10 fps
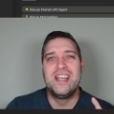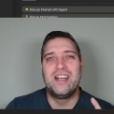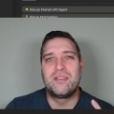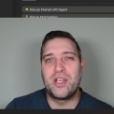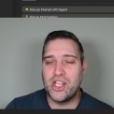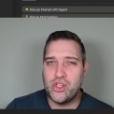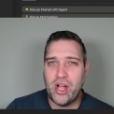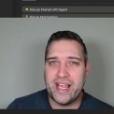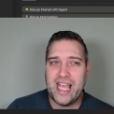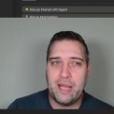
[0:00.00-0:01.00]
Going to try and
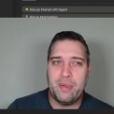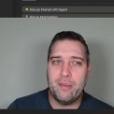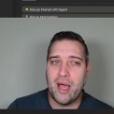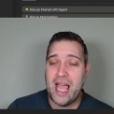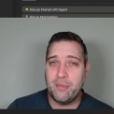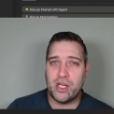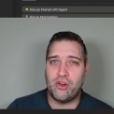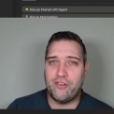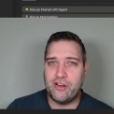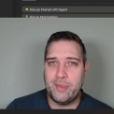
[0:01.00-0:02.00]
keep him. I am going to
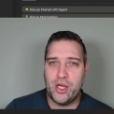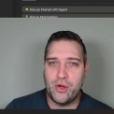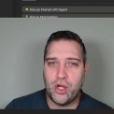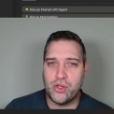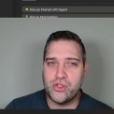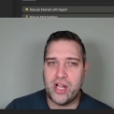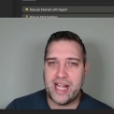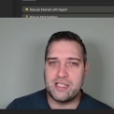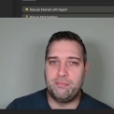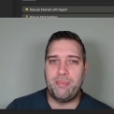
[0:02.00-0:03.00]
offer him a new
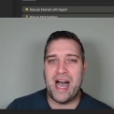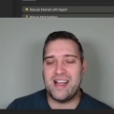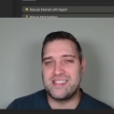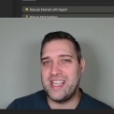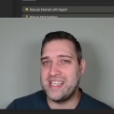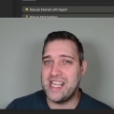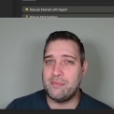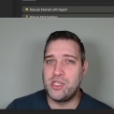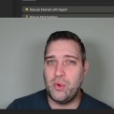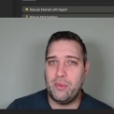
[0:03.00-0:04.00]
contract, but it's up
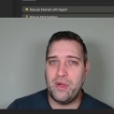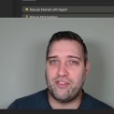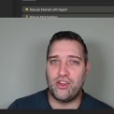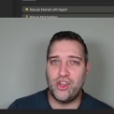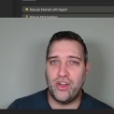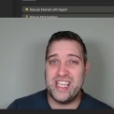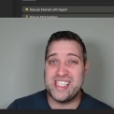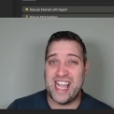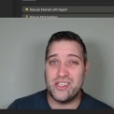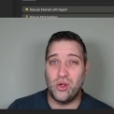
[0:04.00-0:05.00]
to him whether or not he stays or